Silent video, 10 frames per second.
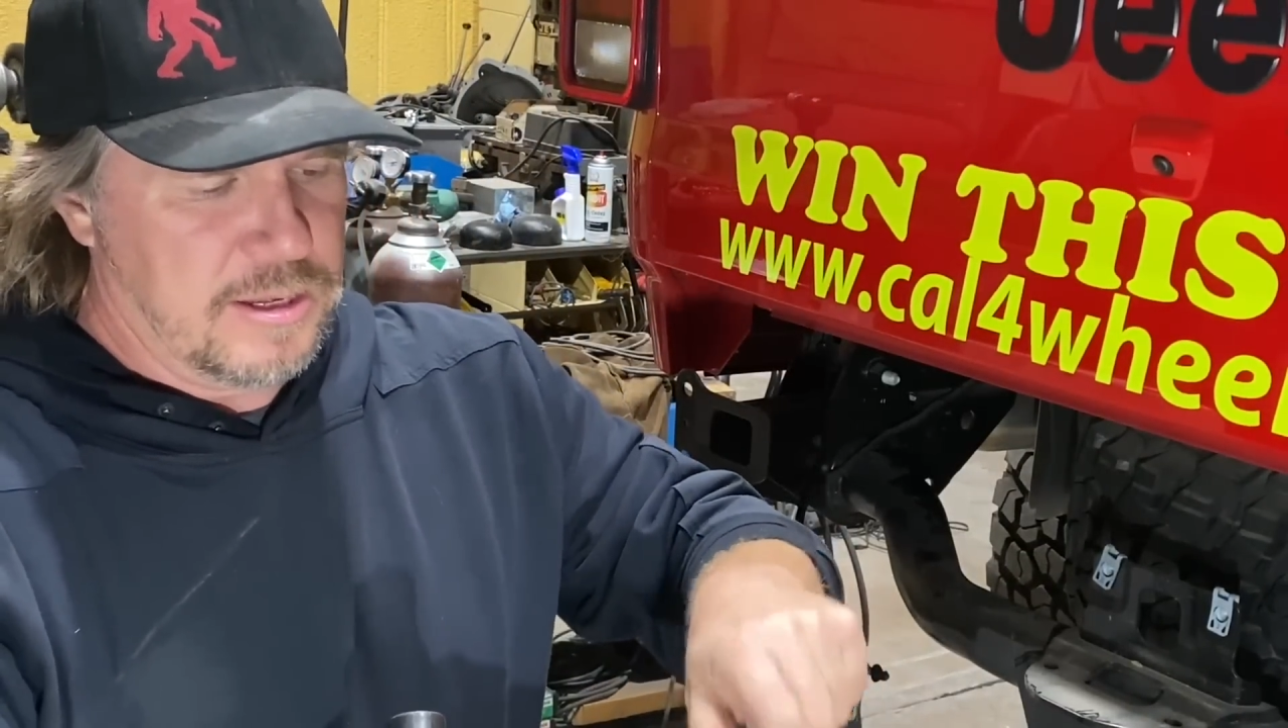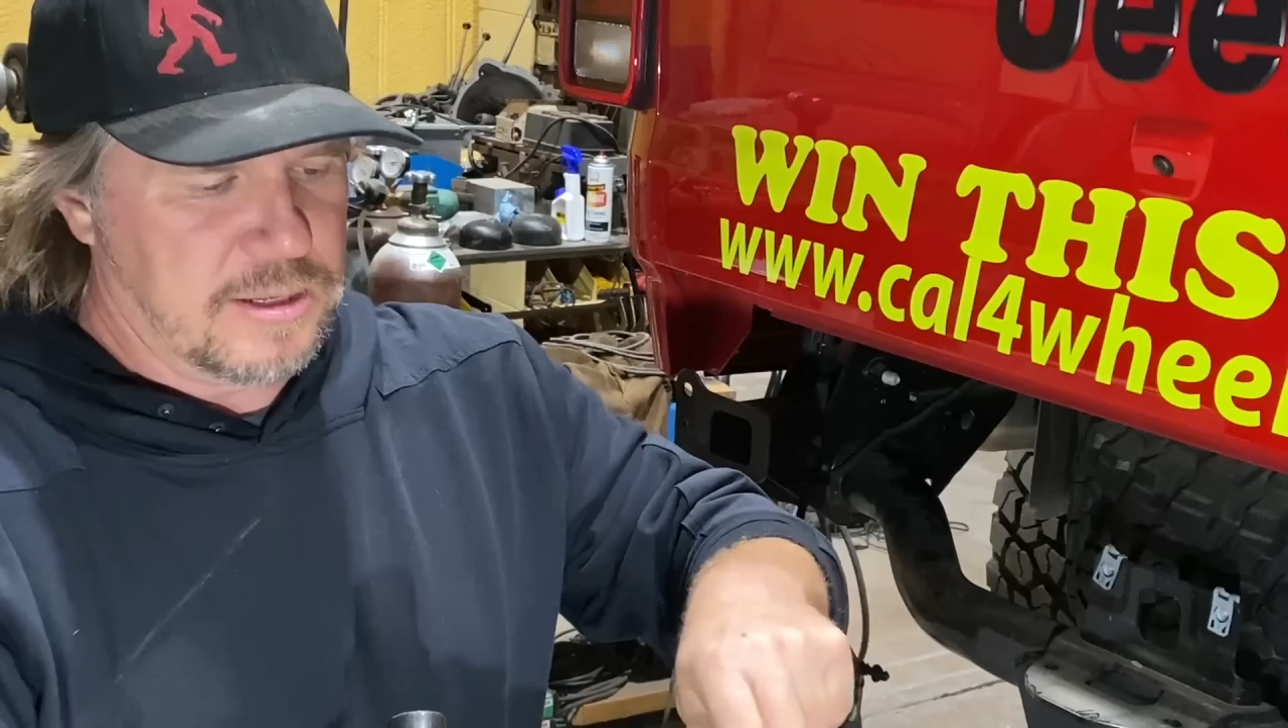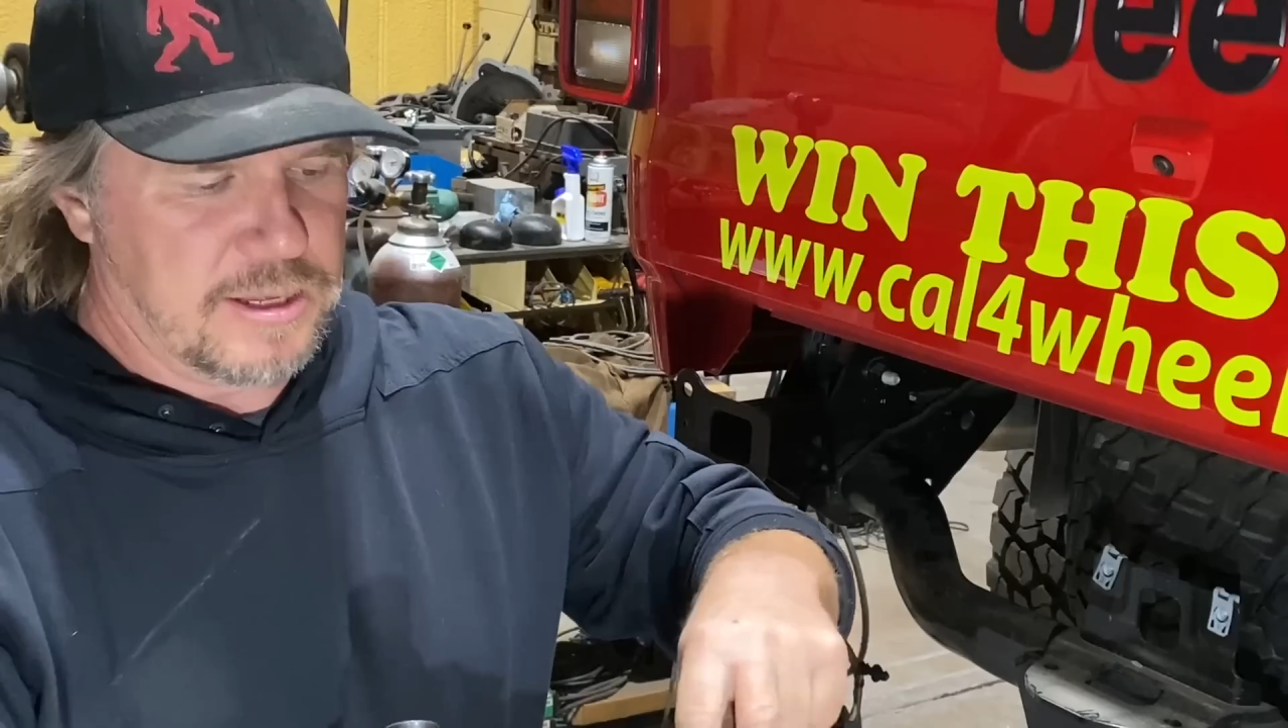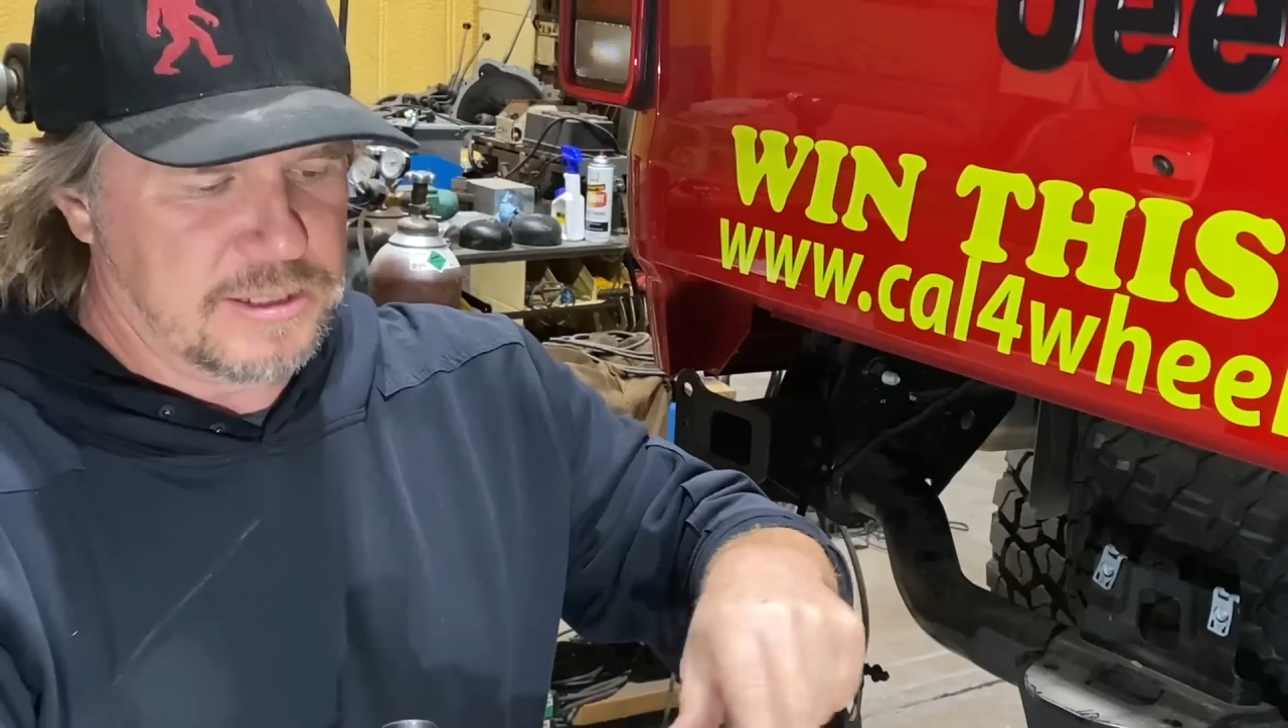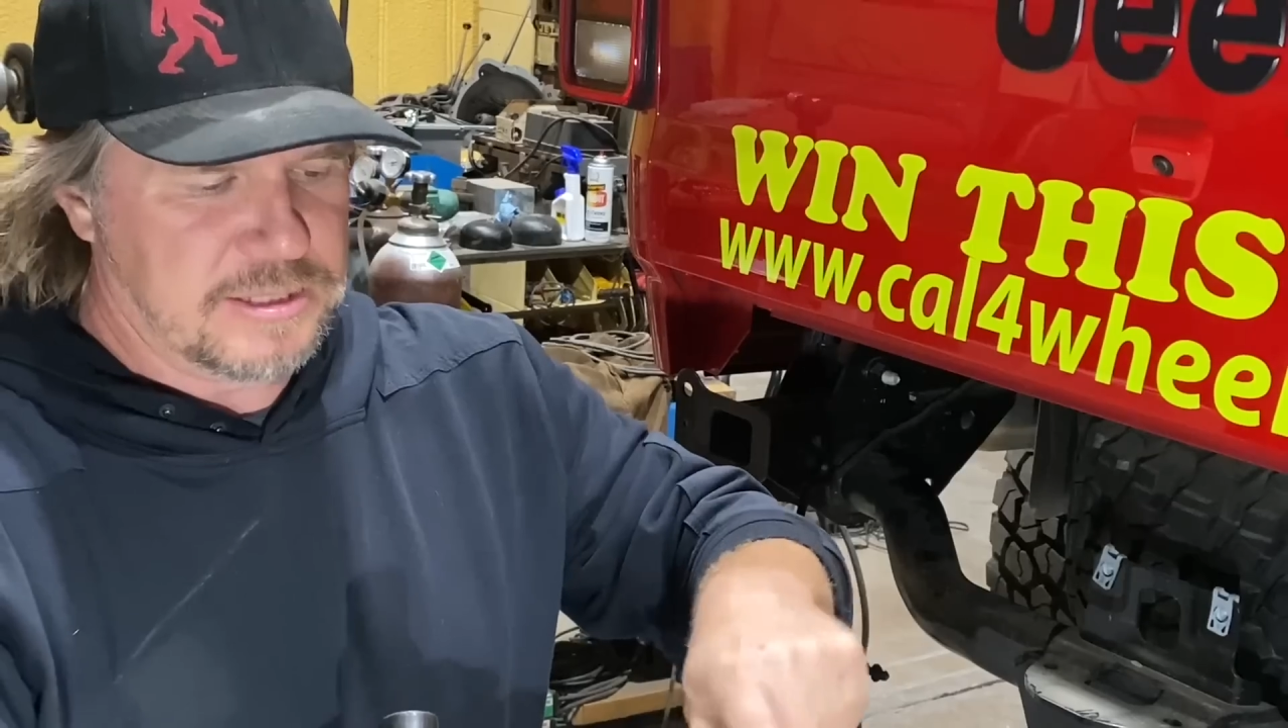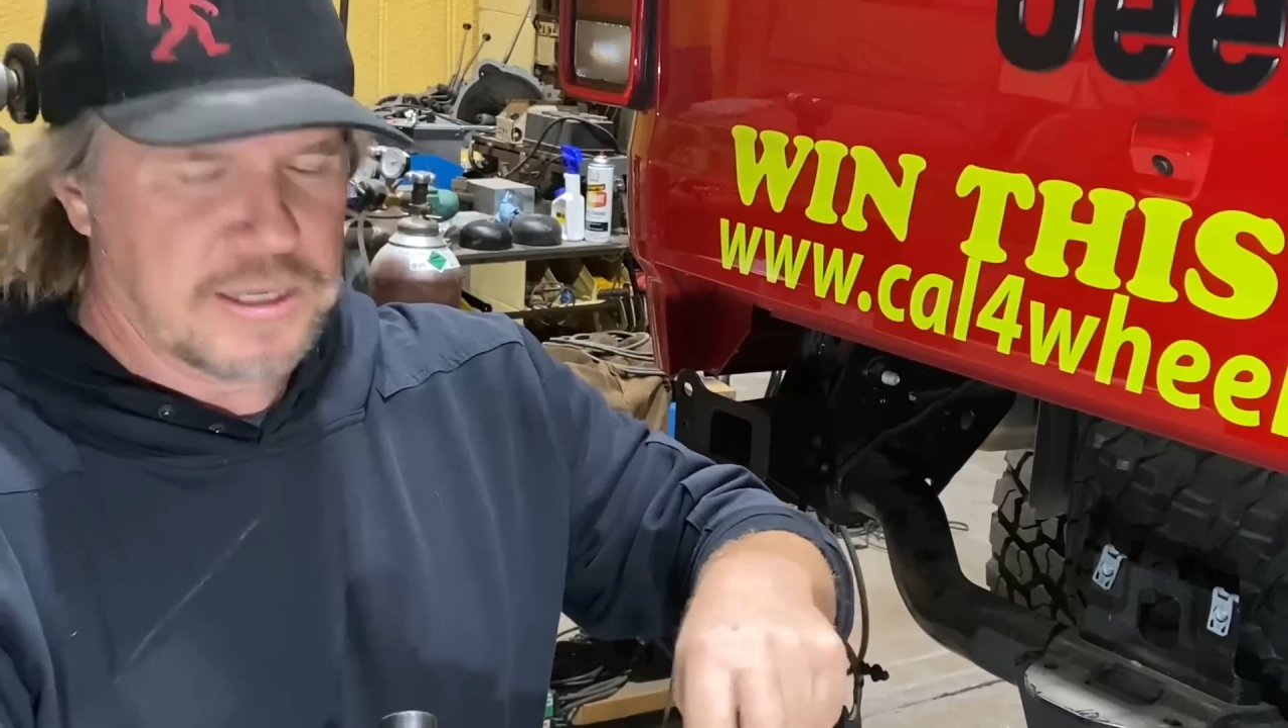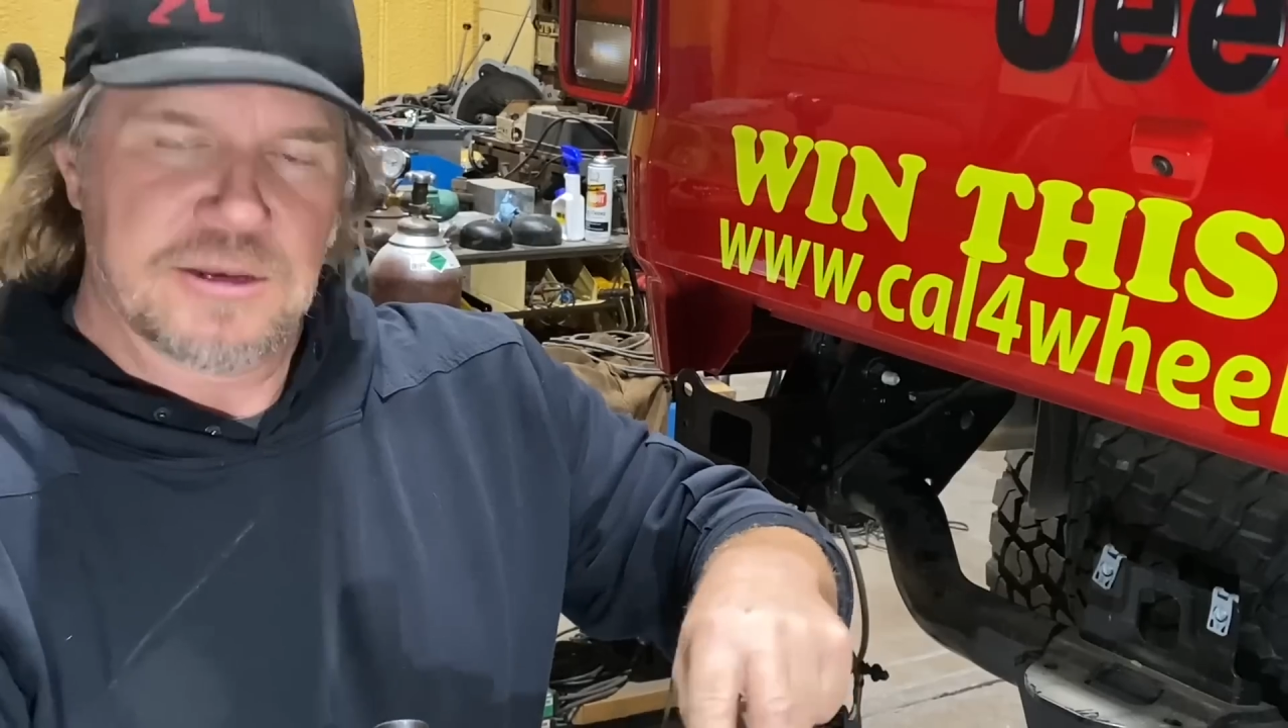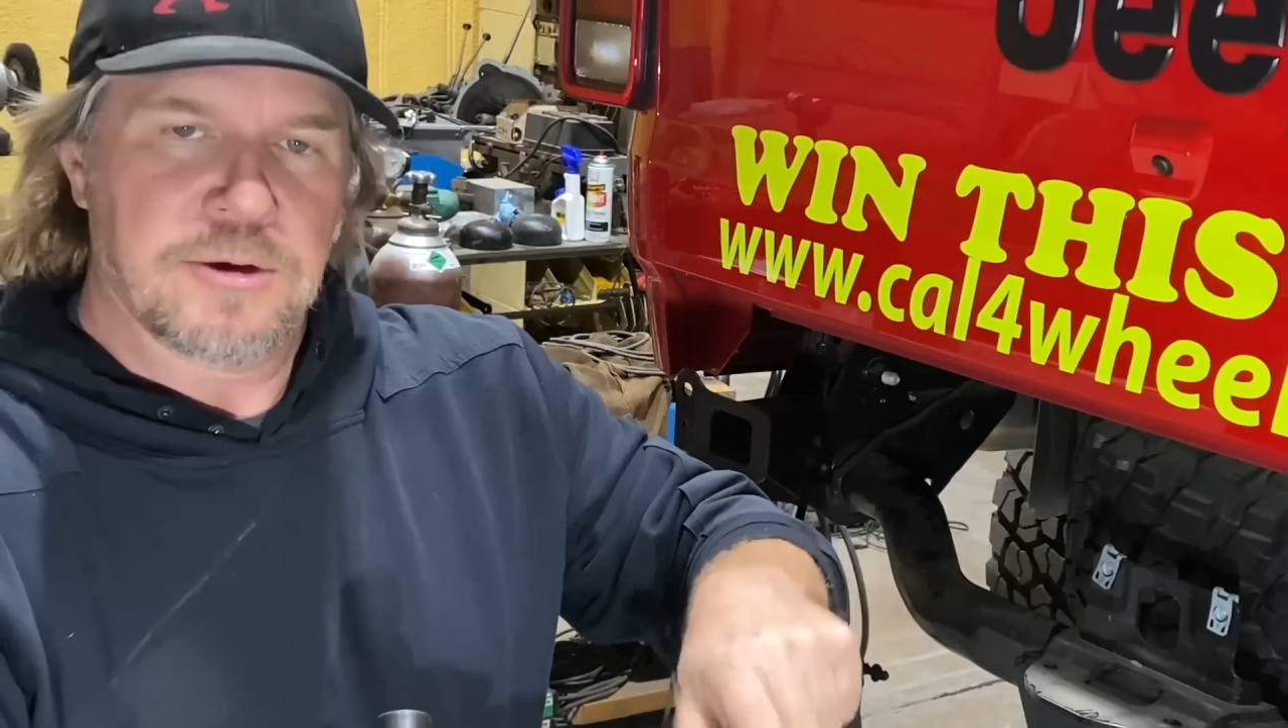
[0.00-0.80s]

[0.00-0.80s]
in case they